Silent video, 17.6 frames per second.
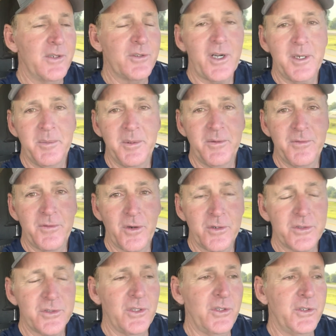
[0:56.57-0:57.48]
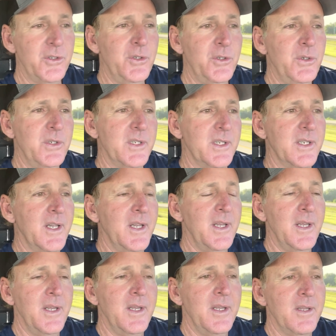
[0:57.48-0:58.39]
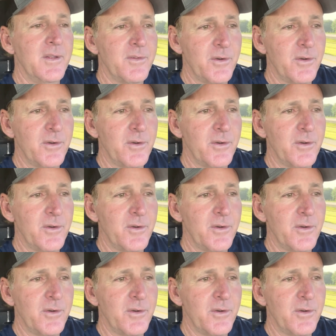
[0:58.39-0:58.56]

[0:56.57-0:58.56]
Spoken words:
try to be versatile doing it.